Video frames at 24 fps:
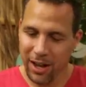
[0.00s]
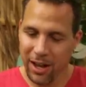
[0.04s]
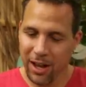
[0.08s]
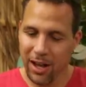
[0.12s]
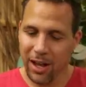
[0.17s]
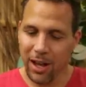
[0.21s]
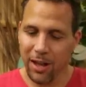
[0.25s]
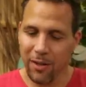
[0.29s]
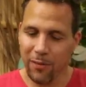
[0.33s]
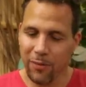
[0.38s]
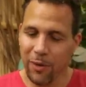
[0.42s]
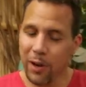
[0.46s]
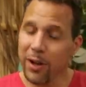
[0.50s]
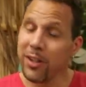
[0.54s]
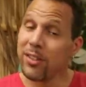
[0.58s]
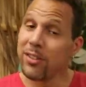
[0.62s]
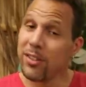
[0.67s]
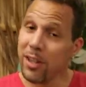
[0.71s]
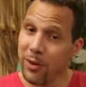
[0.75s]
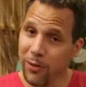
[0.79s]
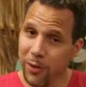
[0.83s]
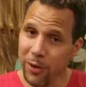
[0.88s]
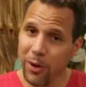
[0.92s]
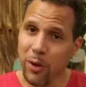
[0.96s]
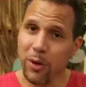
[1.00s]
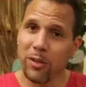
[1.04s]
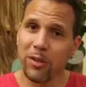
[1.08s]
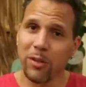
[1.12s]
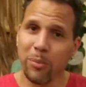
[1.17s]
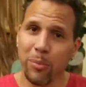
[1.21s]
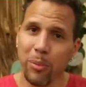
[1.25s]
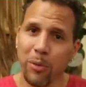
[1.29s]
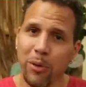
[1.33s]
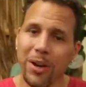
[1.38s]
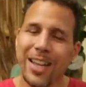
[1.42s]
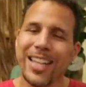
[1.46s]
Uh, very difficult to
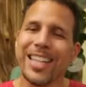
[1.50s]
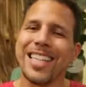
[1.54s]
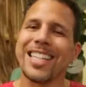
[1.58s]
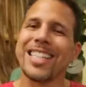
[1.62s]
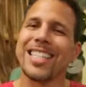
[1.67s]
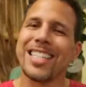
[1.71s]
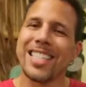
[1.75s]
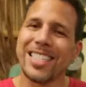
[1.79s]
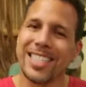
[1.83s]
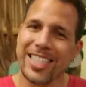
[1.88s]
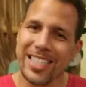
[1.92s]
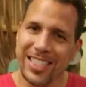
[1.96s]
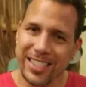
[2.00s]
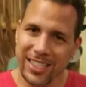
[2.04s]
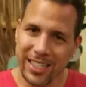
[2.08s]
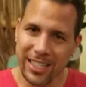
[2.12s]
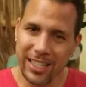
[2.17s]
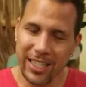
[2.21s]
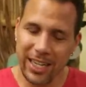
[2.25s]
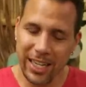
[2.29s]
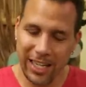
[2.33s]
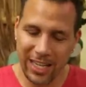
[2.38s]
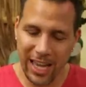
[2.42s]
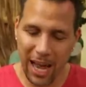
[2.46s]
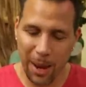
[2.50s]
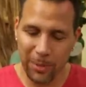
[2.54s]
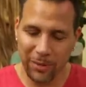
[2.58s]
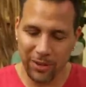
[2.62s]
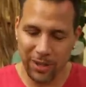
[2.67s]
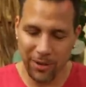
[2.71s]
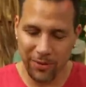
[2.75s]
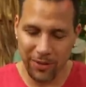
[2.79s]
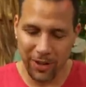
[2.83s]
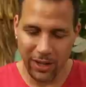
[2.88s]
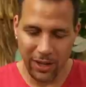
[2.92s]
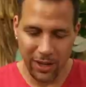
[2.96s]
breed consistently in
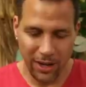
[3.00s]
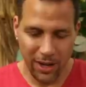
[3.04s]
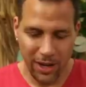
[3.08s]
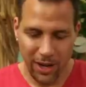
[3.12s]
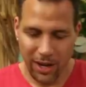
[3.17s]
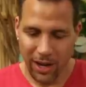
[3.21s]
captivity.